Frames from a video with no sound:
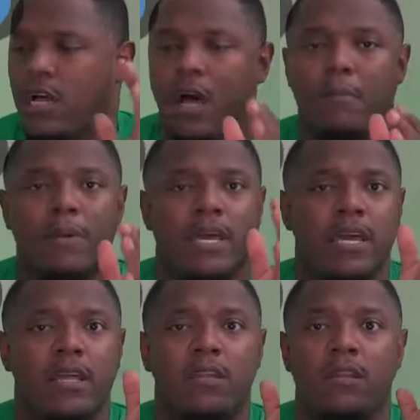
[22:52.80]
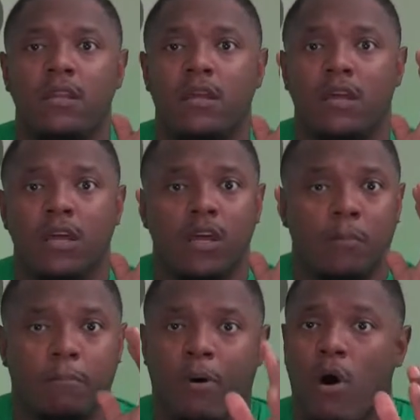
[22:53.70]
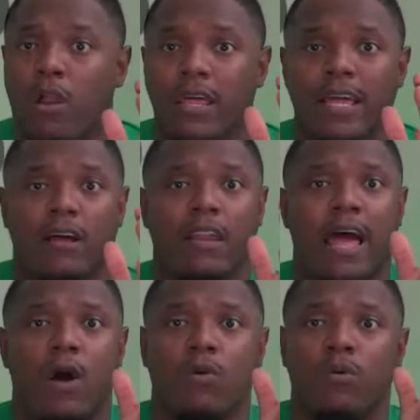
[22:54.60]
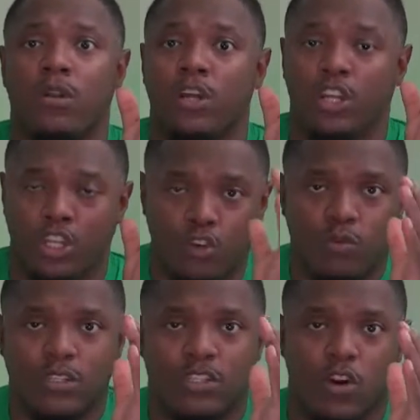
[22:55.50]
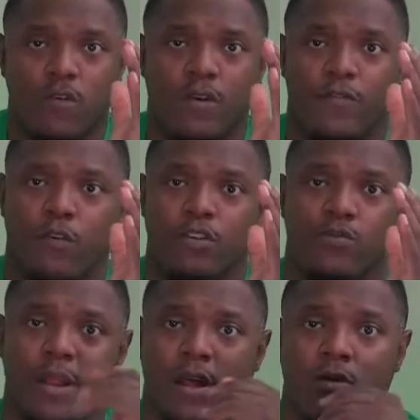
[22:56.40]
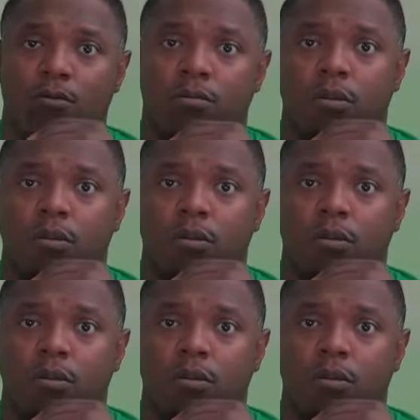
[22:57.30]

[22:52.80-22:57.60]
come in, ball the hell out, you deserve the first round.